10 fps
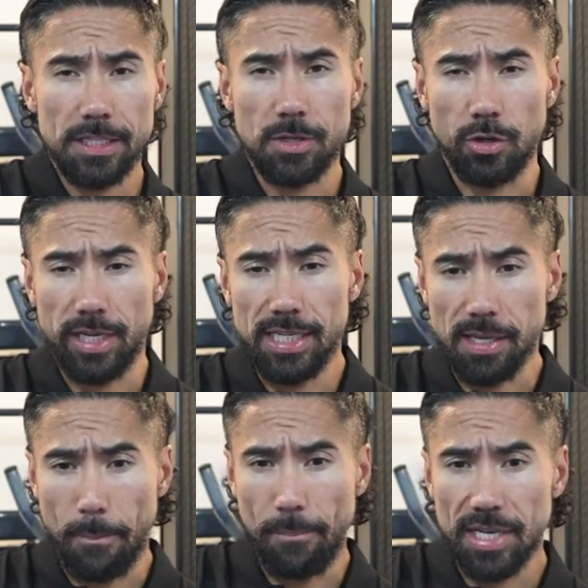So he's
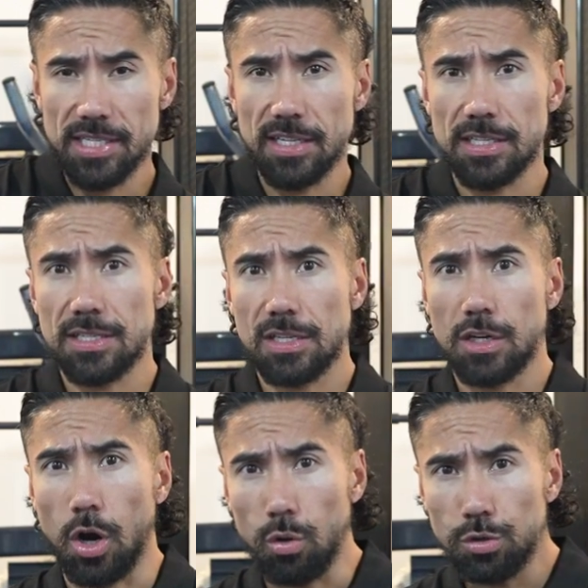a business
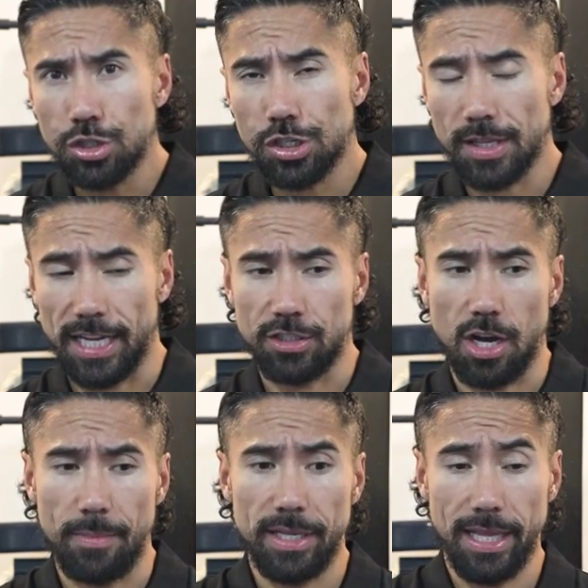coach that
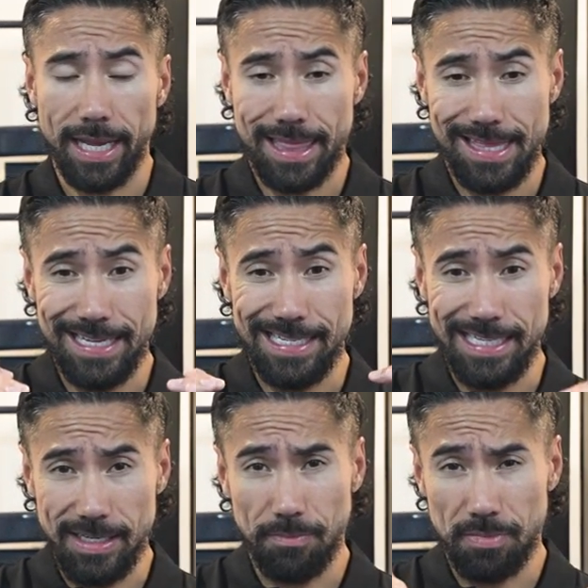taught me like the
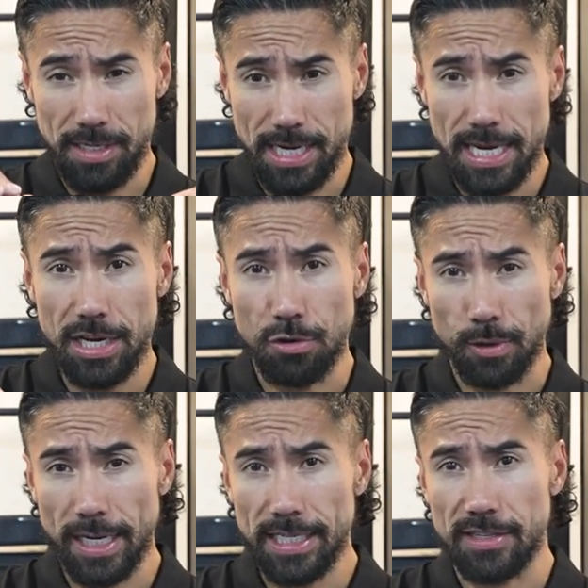deep nitty
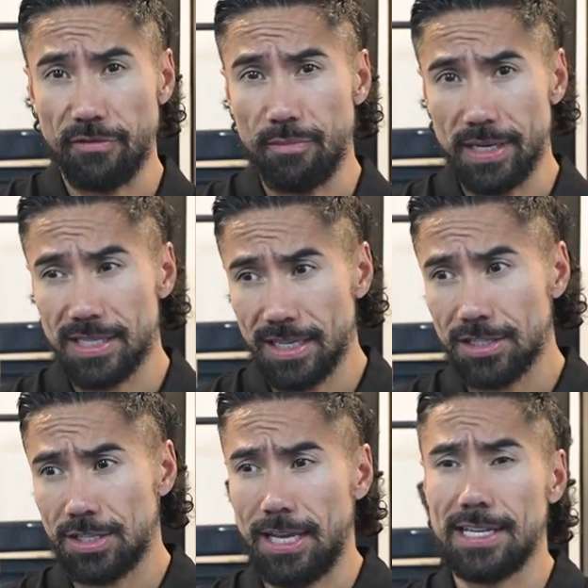gritties of
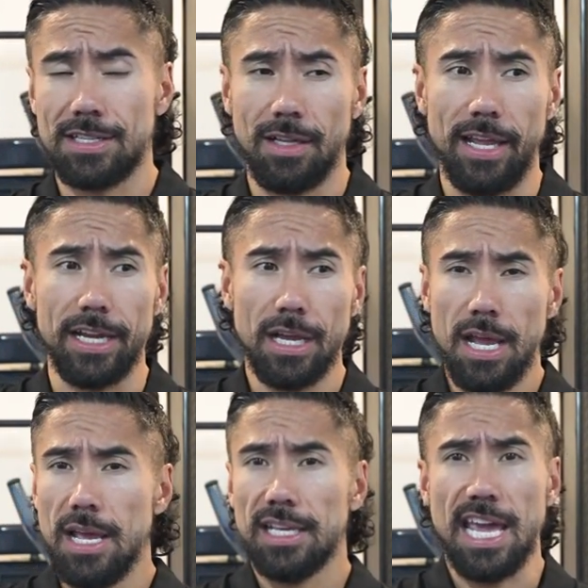business as to like
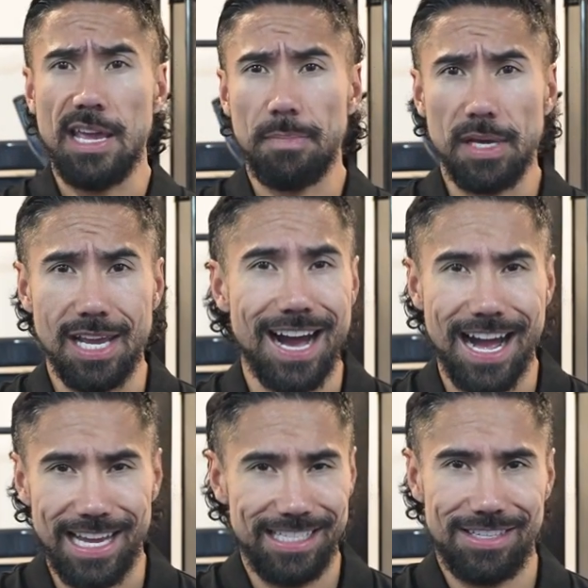
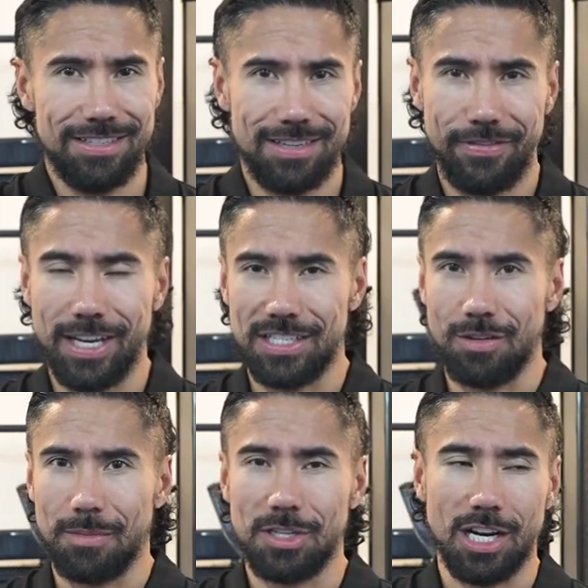KPIs, if you guys know
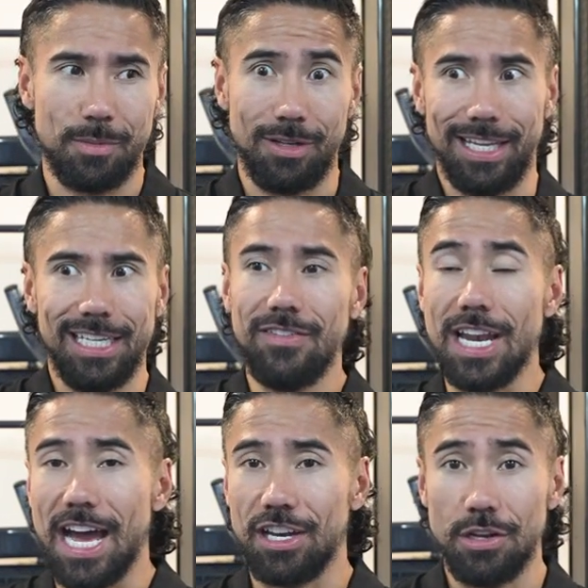what I'm talking about, like even
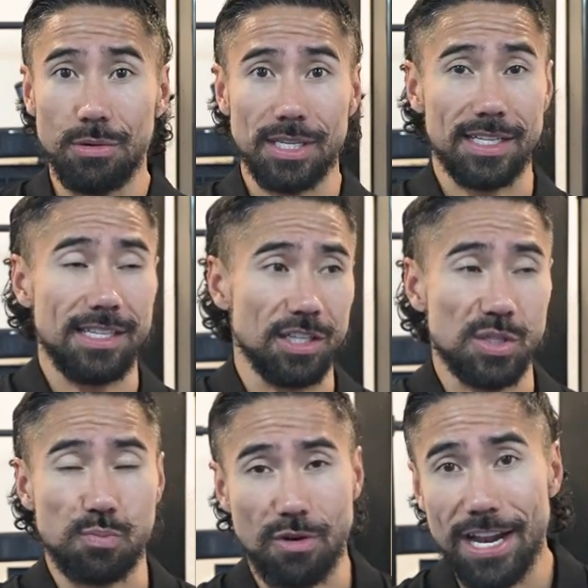how to use Excel
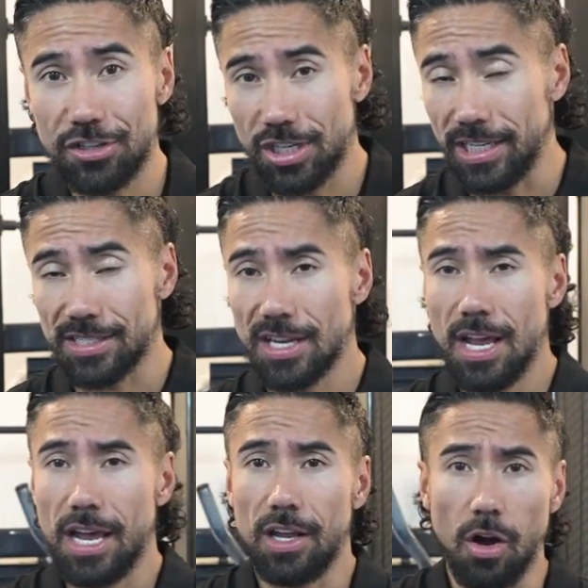spreadsheets
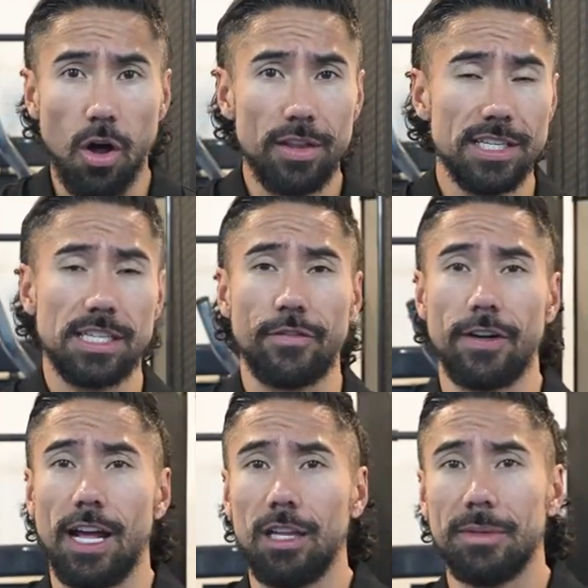and all these
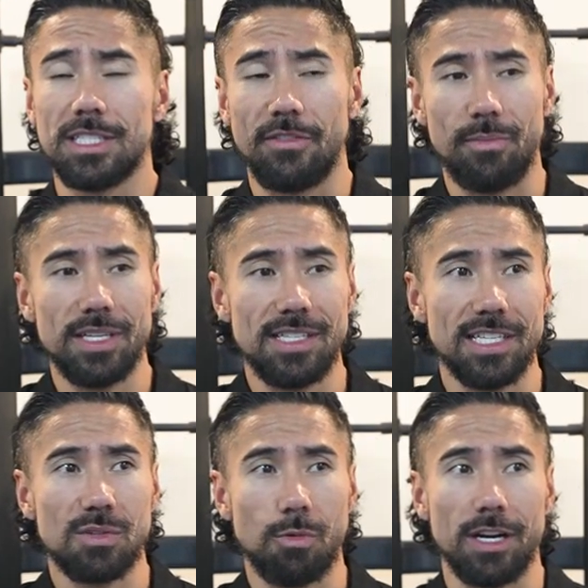different elements of
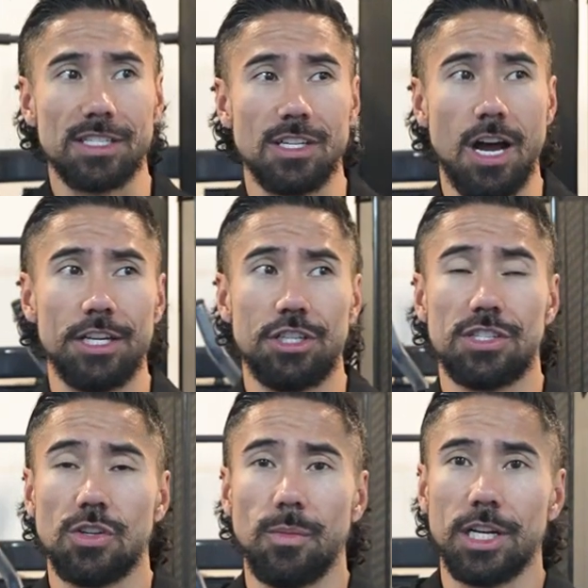business where it's not
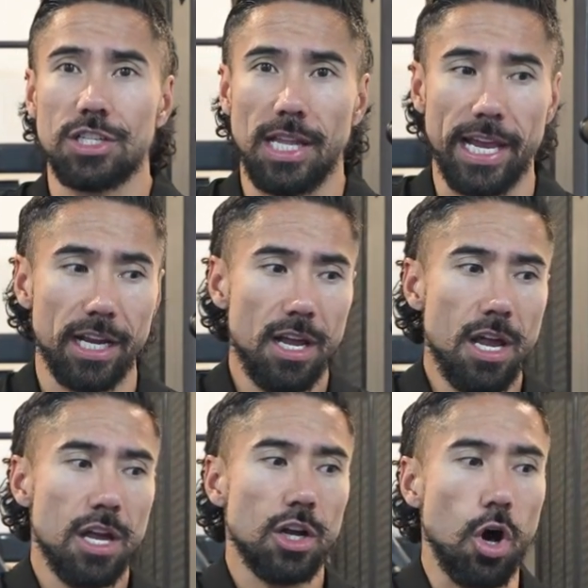just so much like
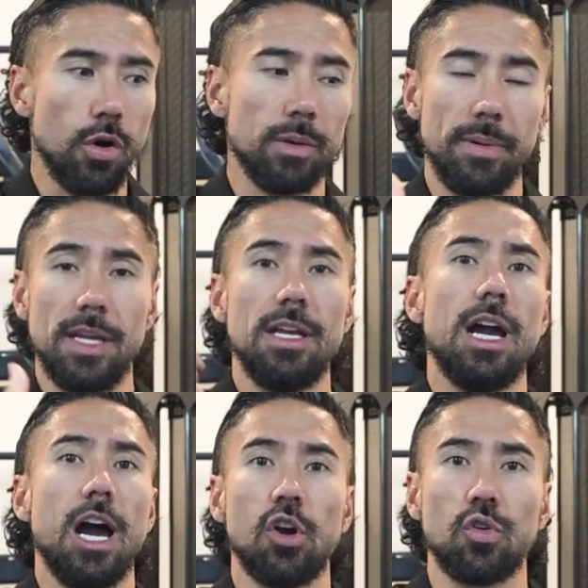go and be
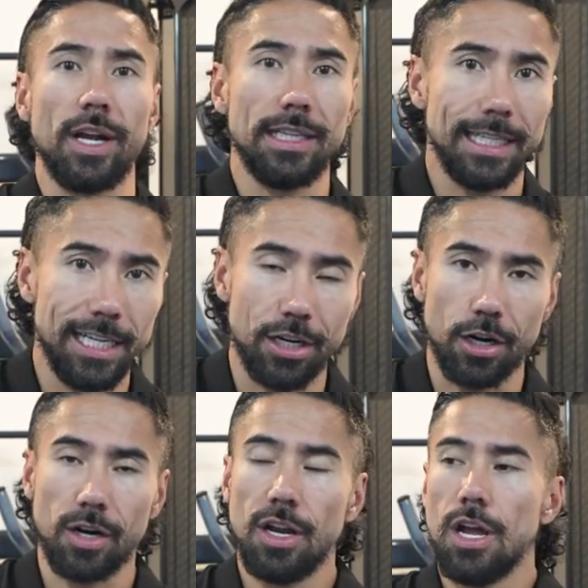a great
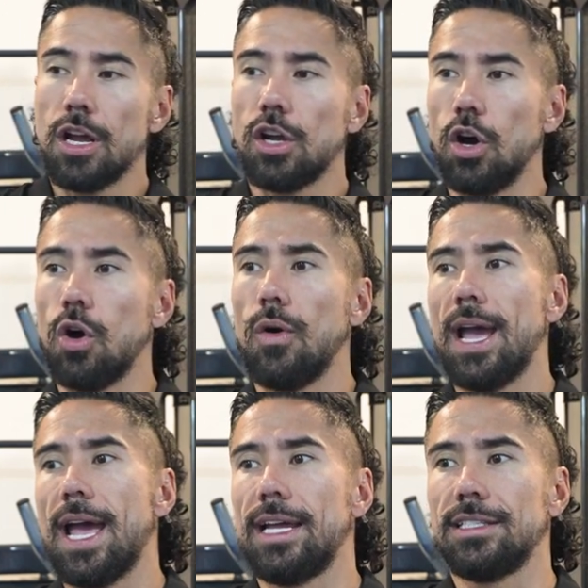leader, go
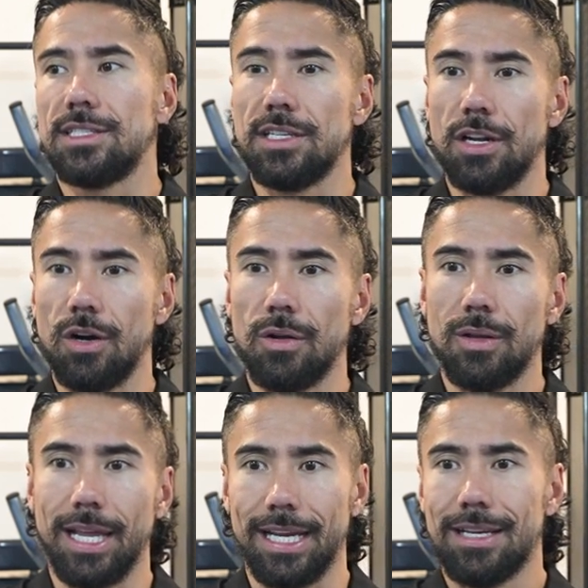and, you know,
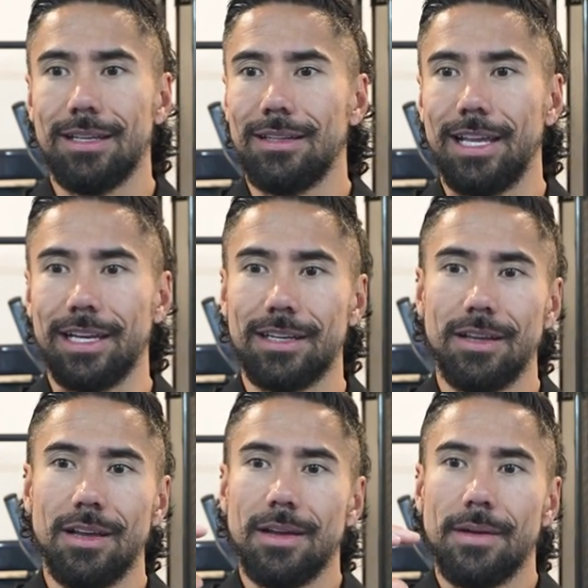like, like,
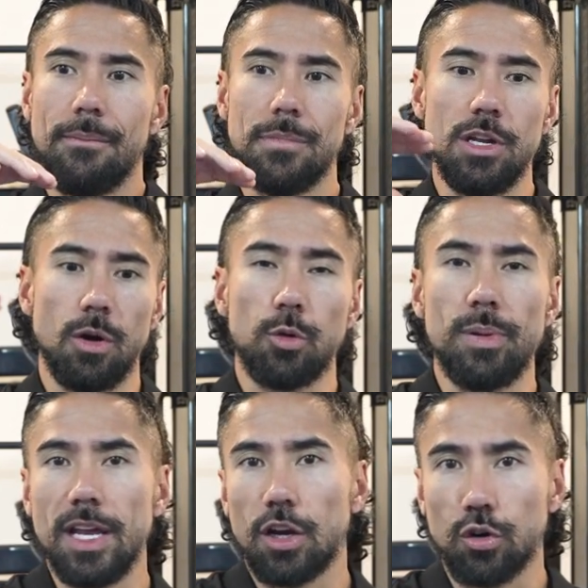you know,
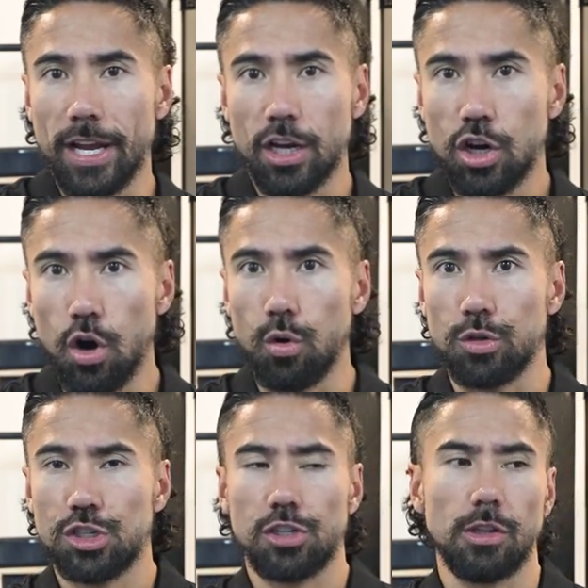be a great
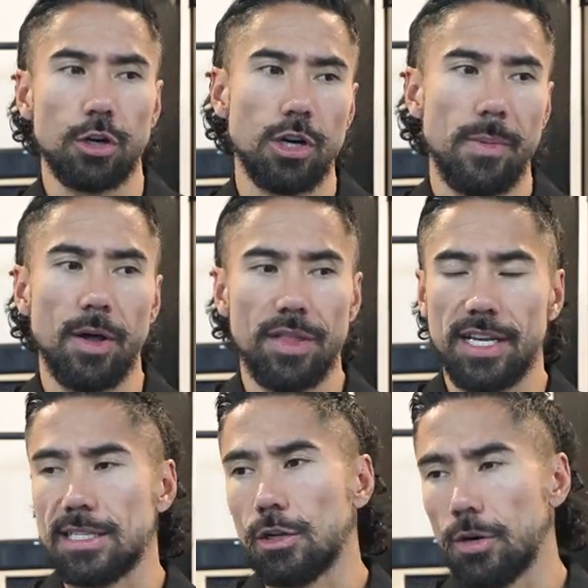coach, learn about
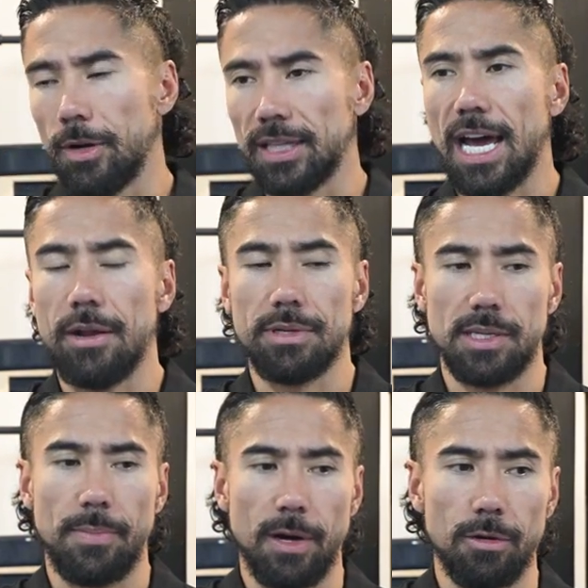this, learn about that. It was
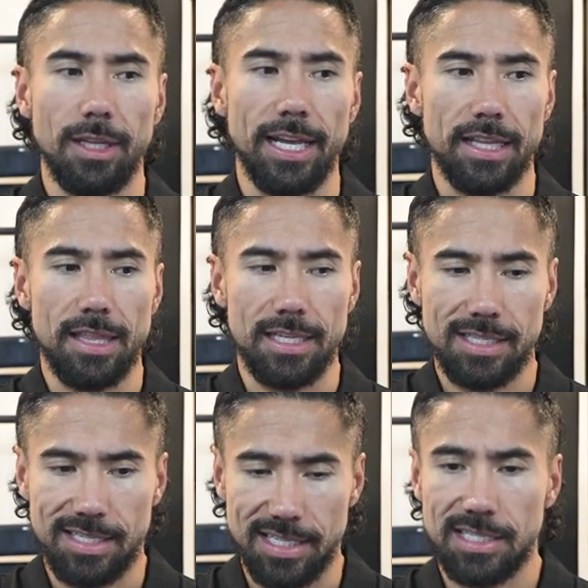about like the
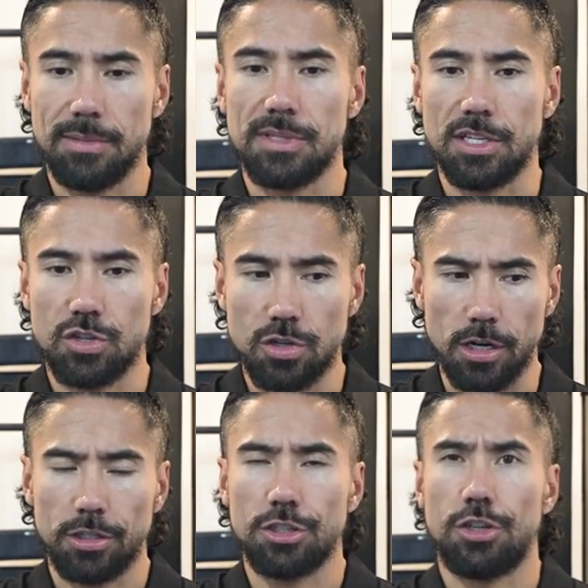systems and
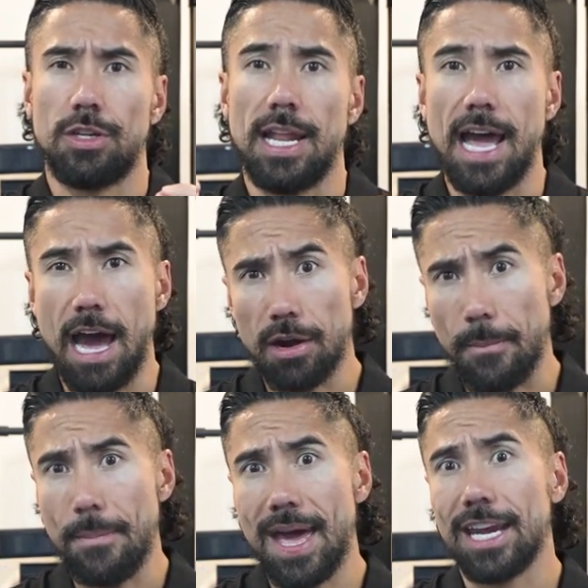structures and how to
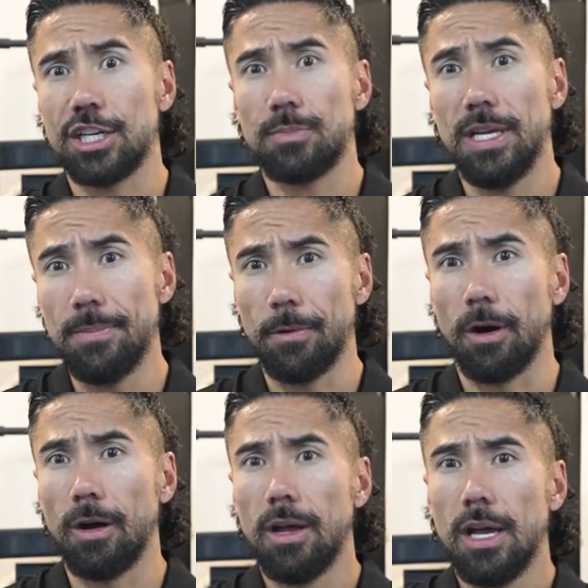manage
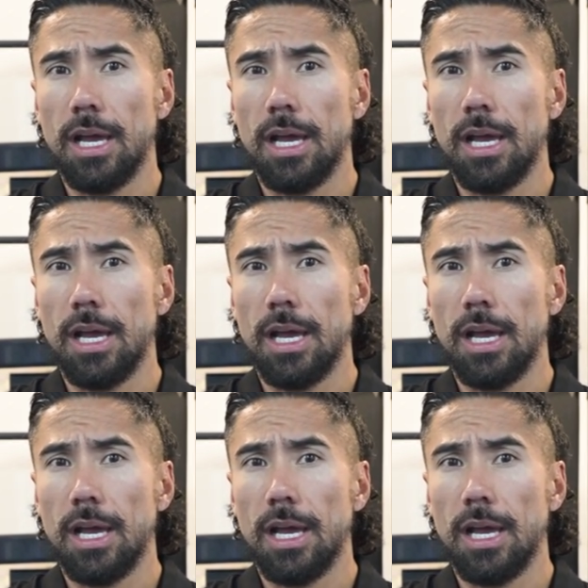people.